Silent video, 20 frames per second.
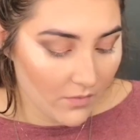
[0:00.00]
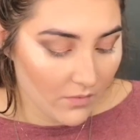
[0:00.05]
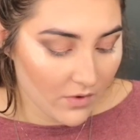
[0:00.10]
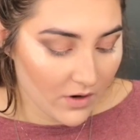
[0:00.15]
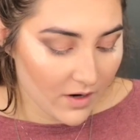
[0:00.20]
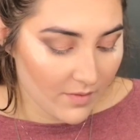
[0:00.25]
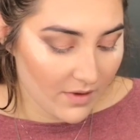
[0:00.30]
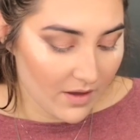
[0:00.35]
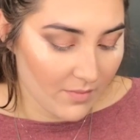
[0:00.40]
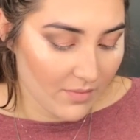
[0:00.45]
We're
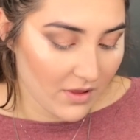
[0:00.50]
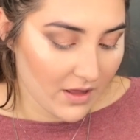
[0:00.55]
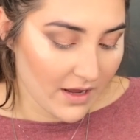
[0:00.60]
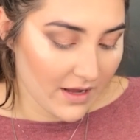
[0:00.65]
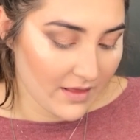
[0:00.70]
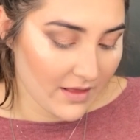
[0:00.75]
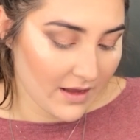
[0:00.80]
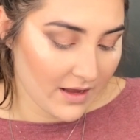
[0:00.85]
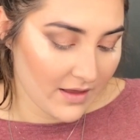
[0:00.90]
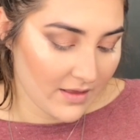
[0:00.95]
going to be
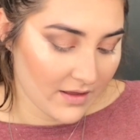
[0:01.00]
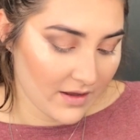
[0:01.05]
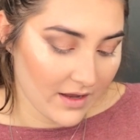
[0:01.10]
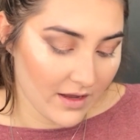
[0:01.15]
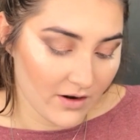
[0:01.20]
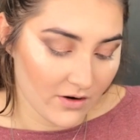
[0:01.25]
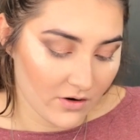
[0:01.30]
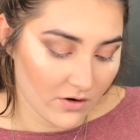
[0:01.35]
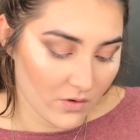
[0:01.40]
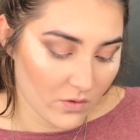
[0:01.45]
applying that in the
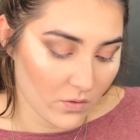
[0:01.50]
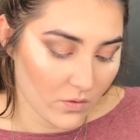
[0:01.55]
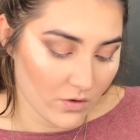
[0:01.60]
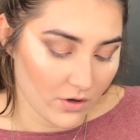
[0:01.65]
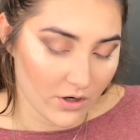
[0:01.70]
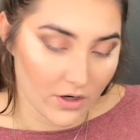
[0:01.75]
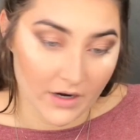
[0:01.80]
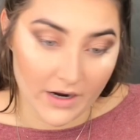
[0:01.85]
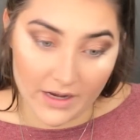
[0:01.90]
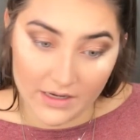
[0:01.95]
inner
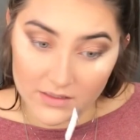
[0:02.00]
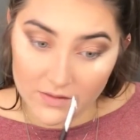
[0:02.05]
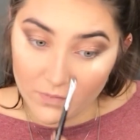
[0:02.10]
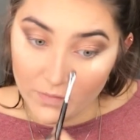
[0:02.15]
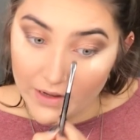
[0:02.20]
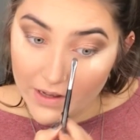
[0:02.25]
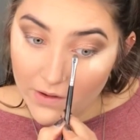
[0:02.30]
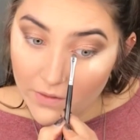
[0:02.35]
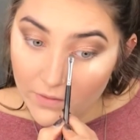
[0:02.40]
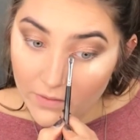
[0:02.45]
corner as
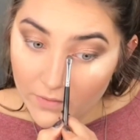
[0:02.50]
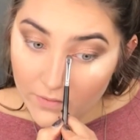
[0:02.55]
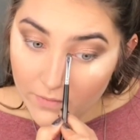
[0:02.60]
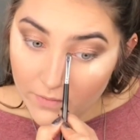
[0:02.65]
well.